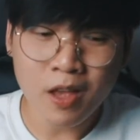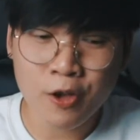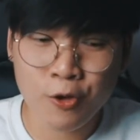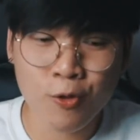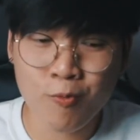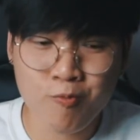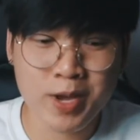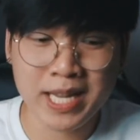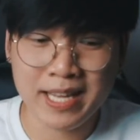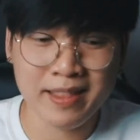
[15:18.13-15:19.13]
you don't
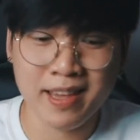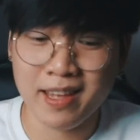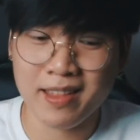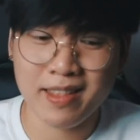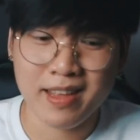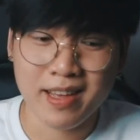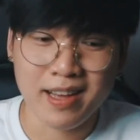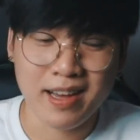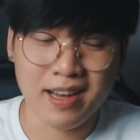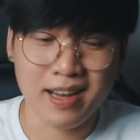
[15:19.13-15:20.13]
really need
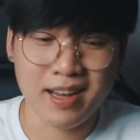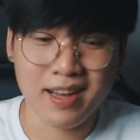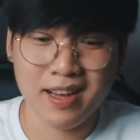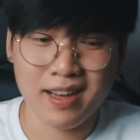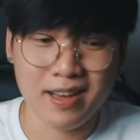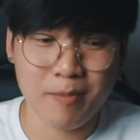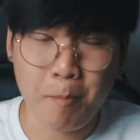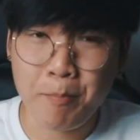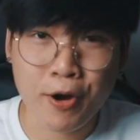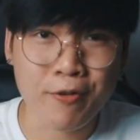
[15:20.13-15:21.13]
a
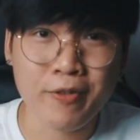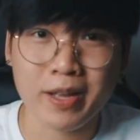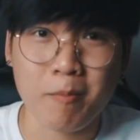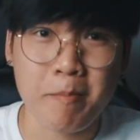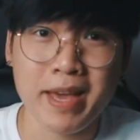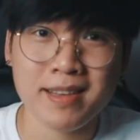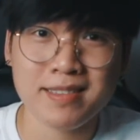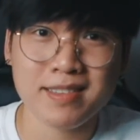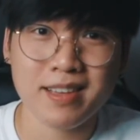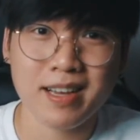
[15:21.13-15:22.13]
perfect
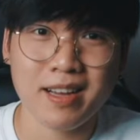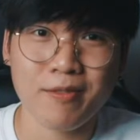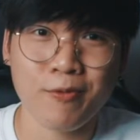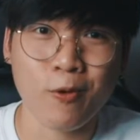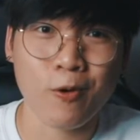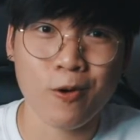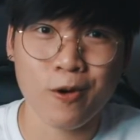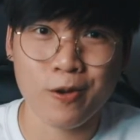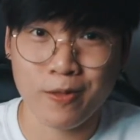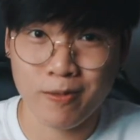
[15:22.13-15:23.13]
mix
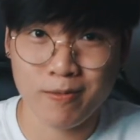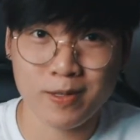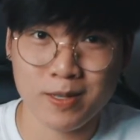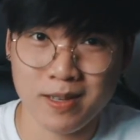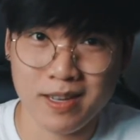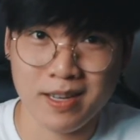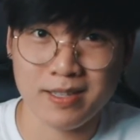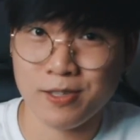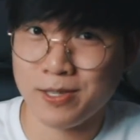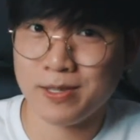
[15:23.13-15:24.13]
for
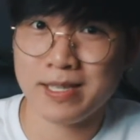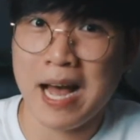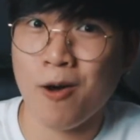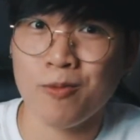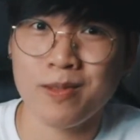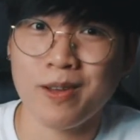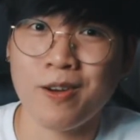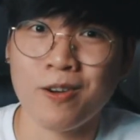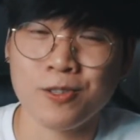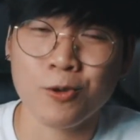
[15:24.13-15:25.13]
sound
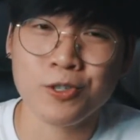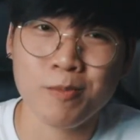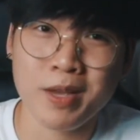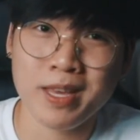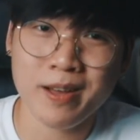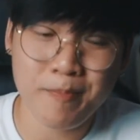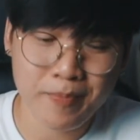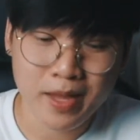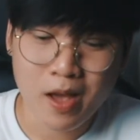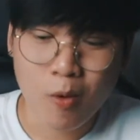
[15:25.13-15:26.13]
on social media.
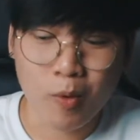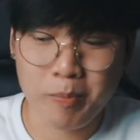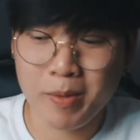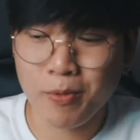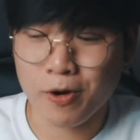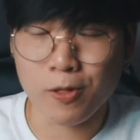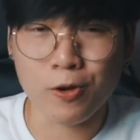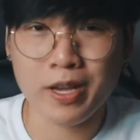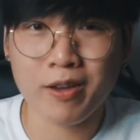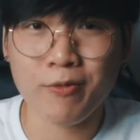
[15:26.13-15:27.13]
What people are
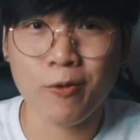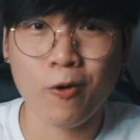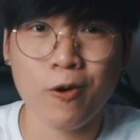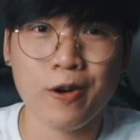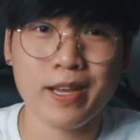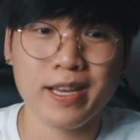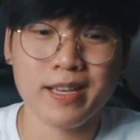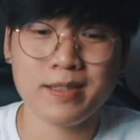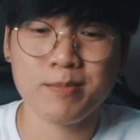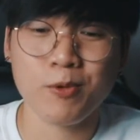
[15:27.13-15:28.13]
looking for
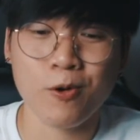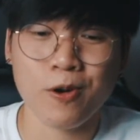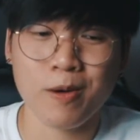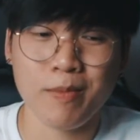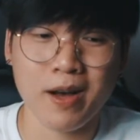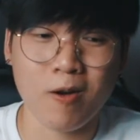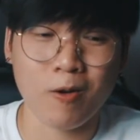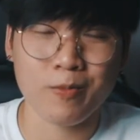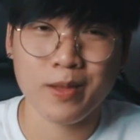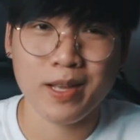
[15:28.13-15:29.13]
is more
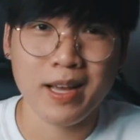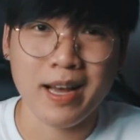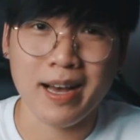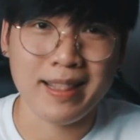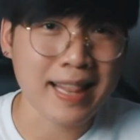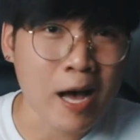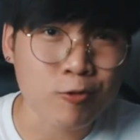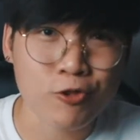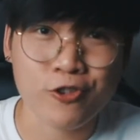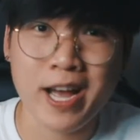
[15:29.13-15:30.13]
about a
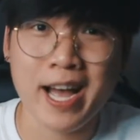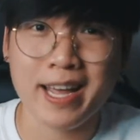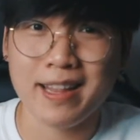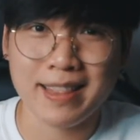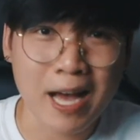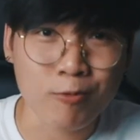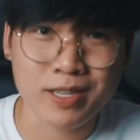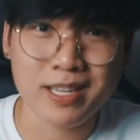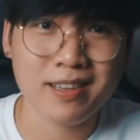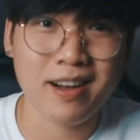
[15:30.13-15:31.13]
loud track, loud
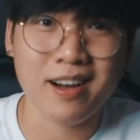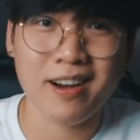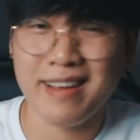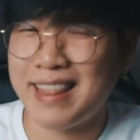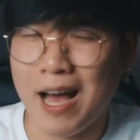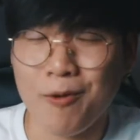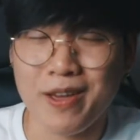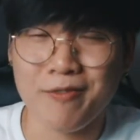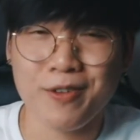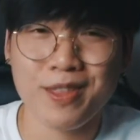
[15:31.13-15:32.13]
guitar, loud
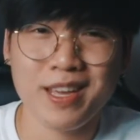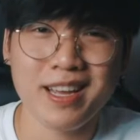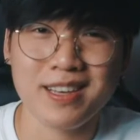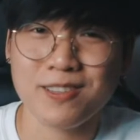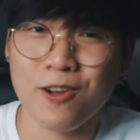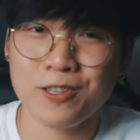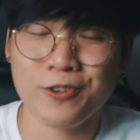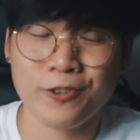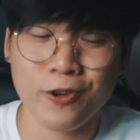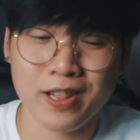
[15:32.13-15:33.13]
everything, as long as
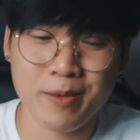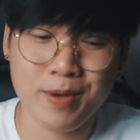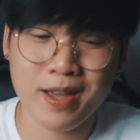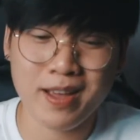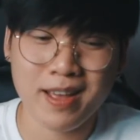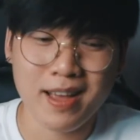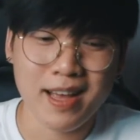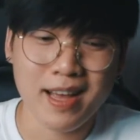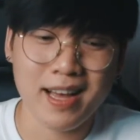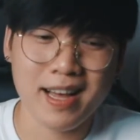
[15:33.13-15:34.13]
you're not clipping.
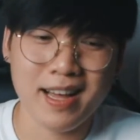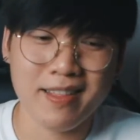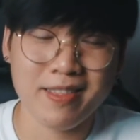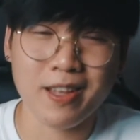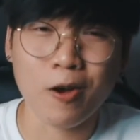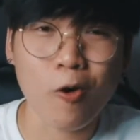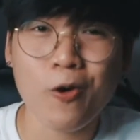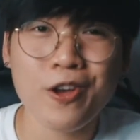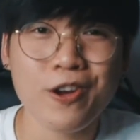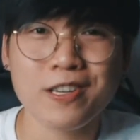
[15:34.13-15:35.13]
And the goal
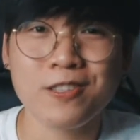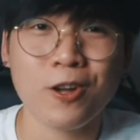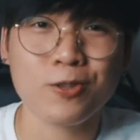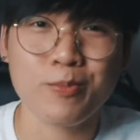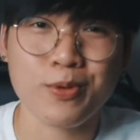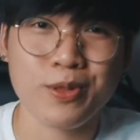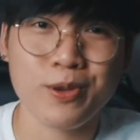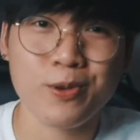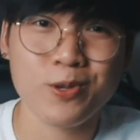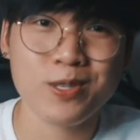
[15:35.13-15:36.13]
here is not to
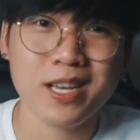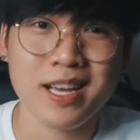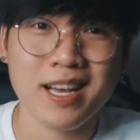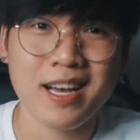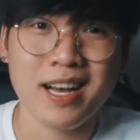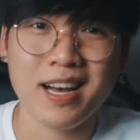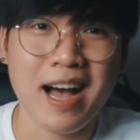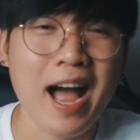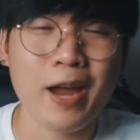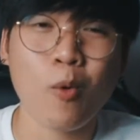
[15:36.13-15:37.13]
produce a
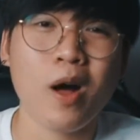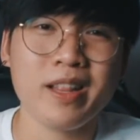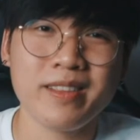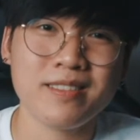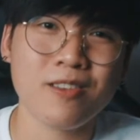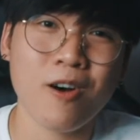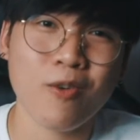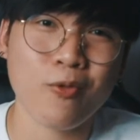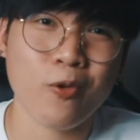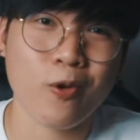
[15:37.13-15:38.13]
high quality
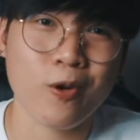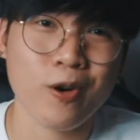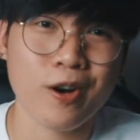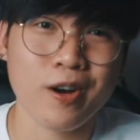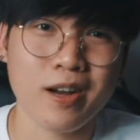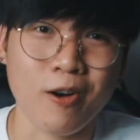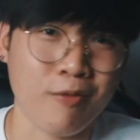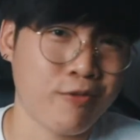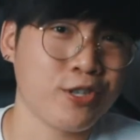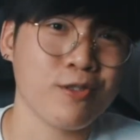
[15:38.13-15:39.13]
song for
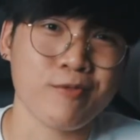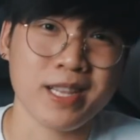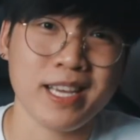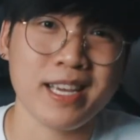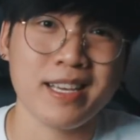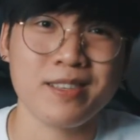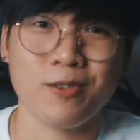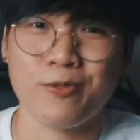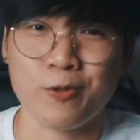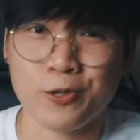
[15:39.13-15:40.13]
official release
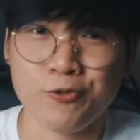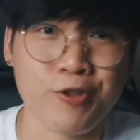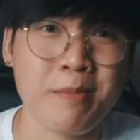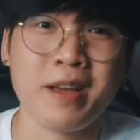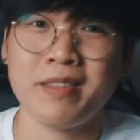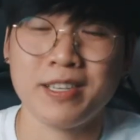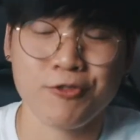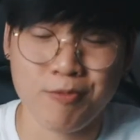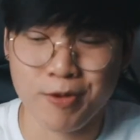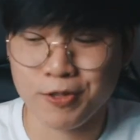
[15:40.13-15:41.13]
or for streaming and
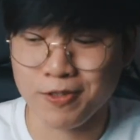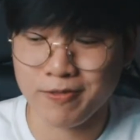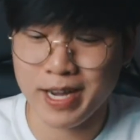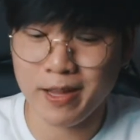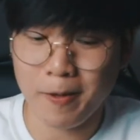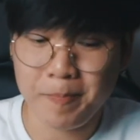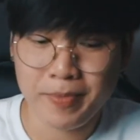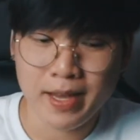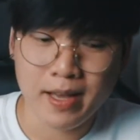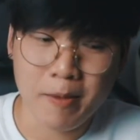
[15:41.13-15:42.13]
distribution, right?
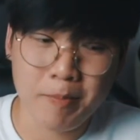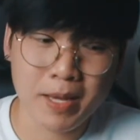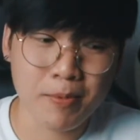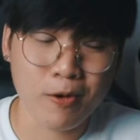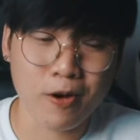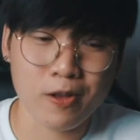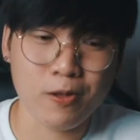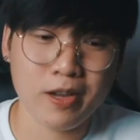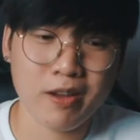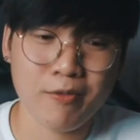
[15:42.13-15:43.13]
People are
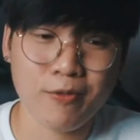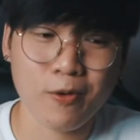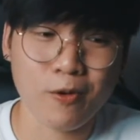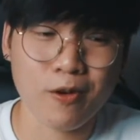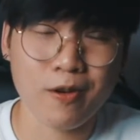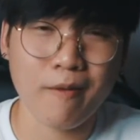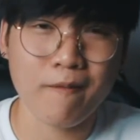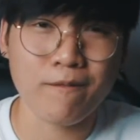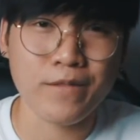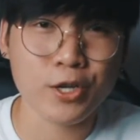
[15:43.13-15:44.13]
looking for
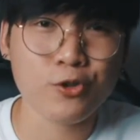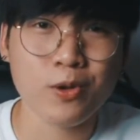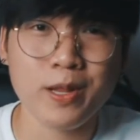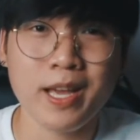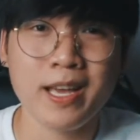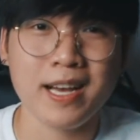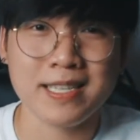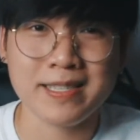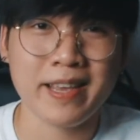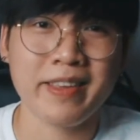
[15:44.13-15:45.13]
visually,
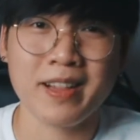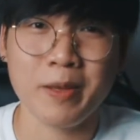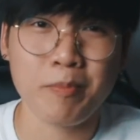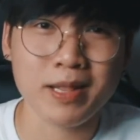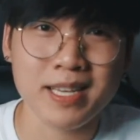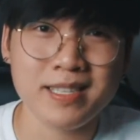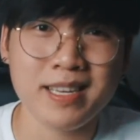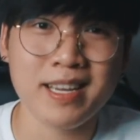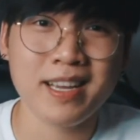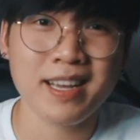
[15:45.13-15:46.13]
aesthetically
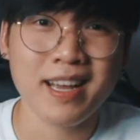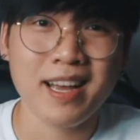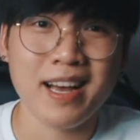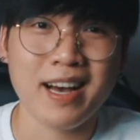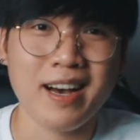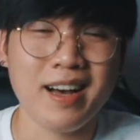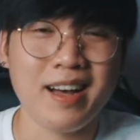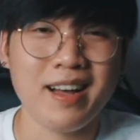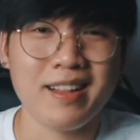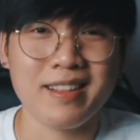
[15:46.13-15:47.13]
pleasing,
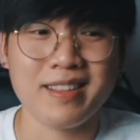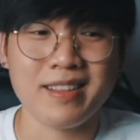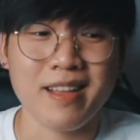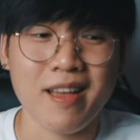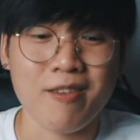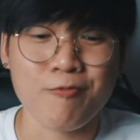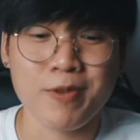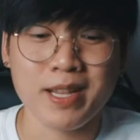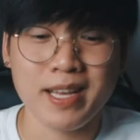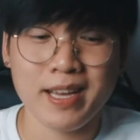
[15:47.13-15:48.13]
and
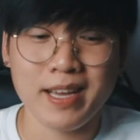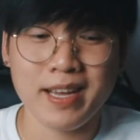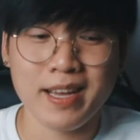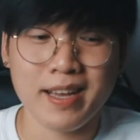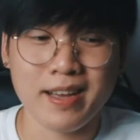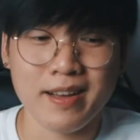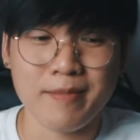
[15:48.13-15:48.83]
really